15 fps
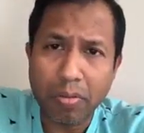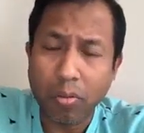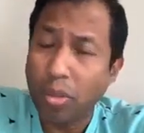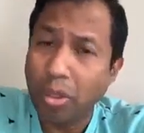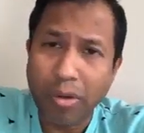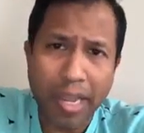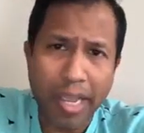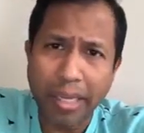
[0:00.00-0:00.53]
We
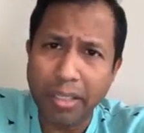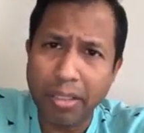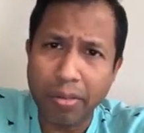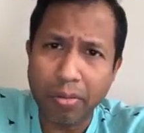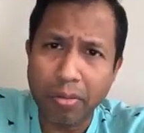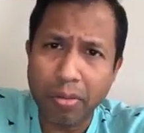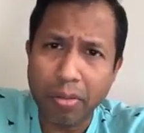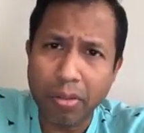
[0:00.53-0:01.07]
don't hate
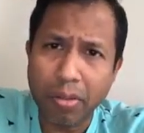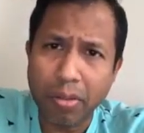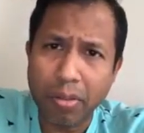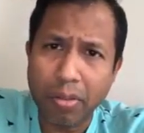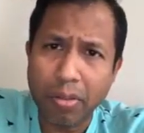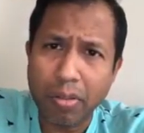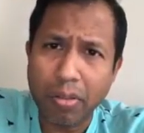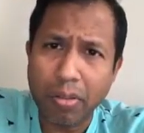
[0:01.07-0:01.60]
you.
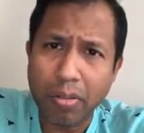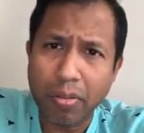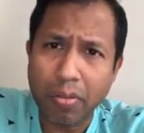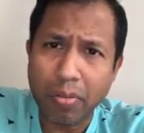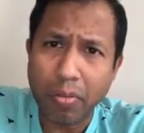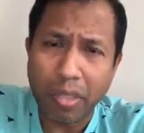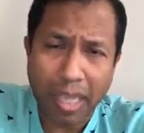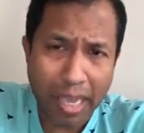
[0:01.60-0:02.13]

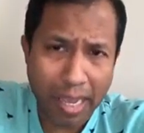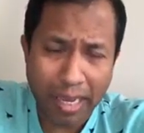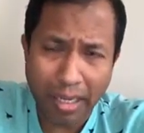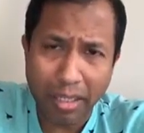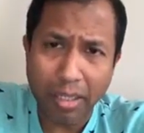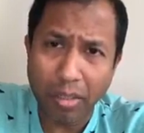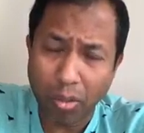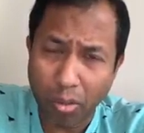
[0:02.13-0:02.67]
We
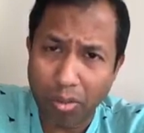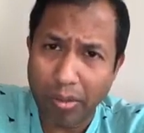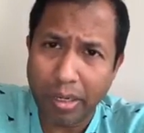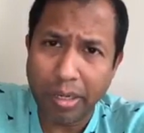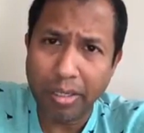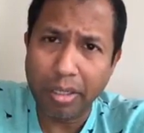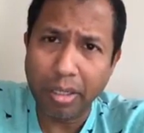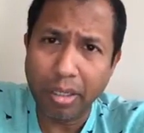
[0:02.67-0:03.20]
hate your
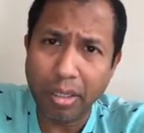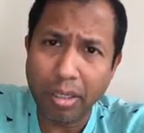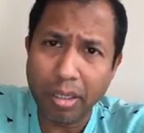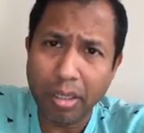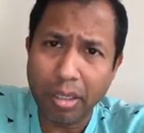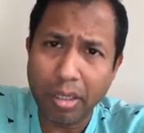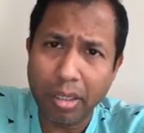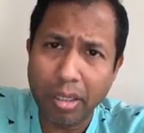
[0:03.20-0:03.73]
religion,
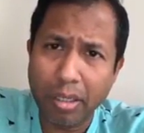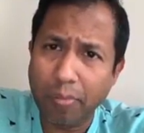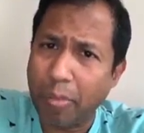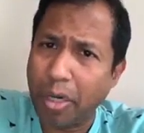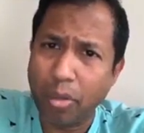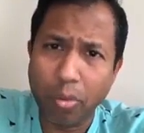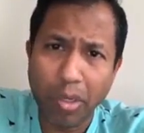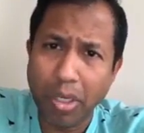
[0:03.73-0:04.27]

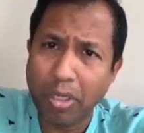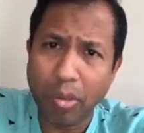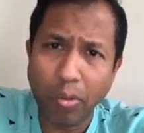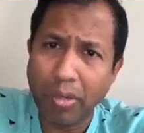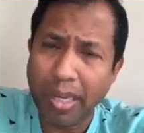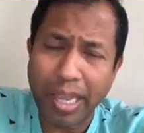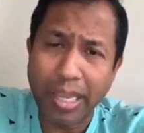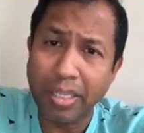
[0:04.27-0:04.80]
but we
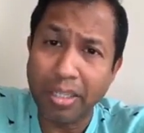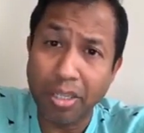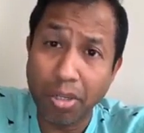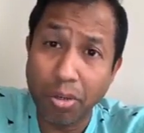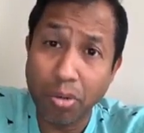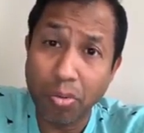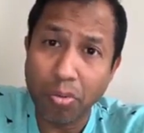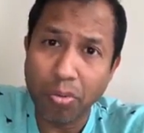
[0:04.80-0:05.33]
don't hate
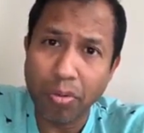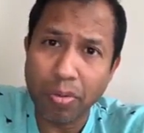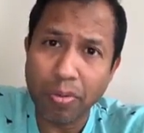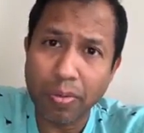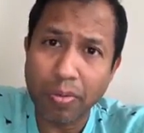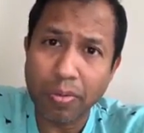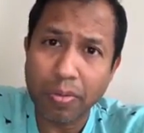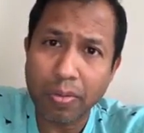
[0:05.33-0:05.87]
you.
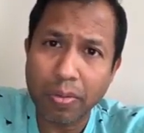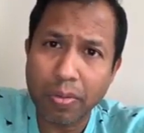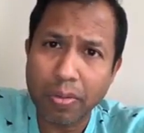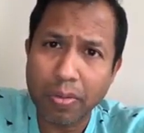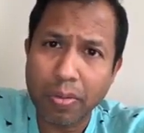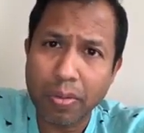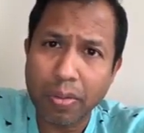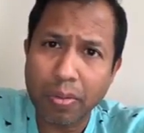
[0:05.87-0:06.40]

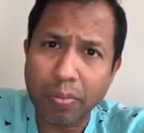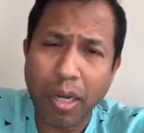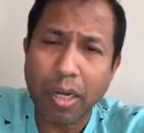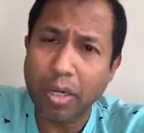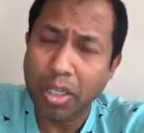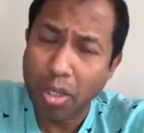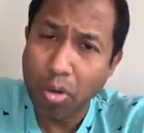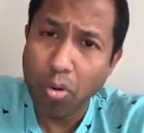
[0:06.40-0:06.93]

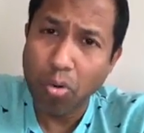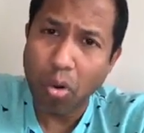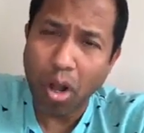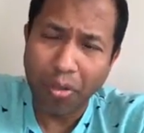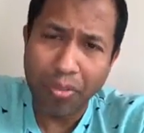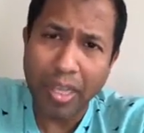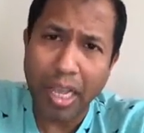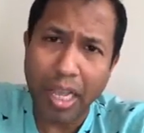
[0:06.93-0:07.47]
But you,
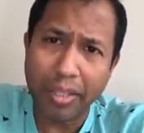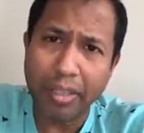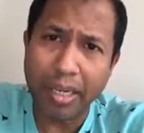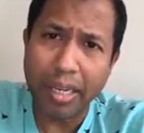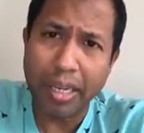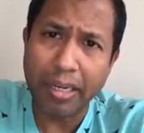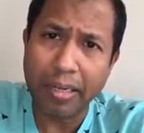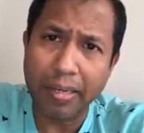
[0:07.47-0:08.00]
on the other
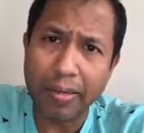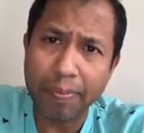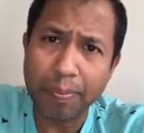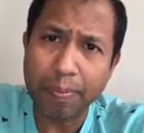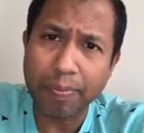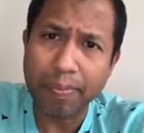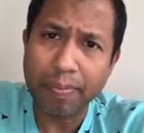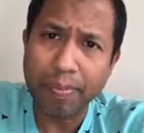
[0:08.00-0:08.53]
hand,
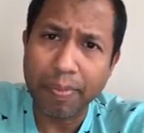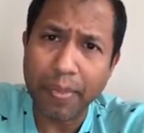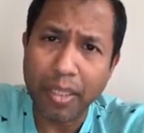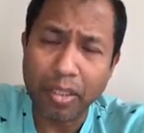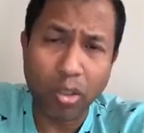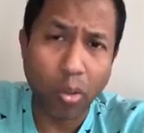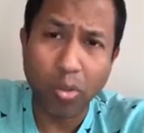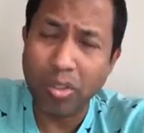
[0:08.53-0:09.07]

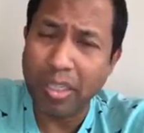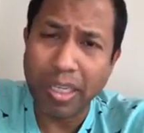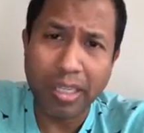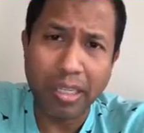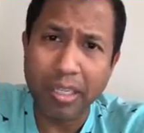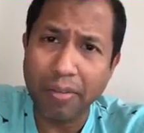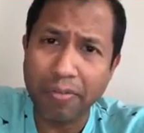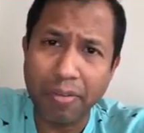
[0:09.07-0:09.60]
don't see
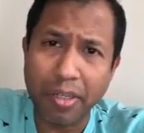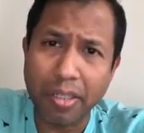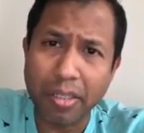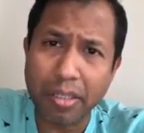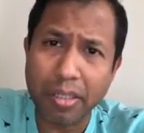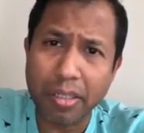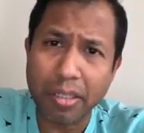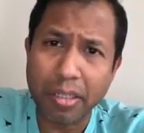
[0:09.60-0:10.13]
the
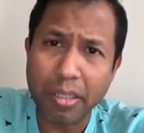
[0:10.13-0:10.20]
difference.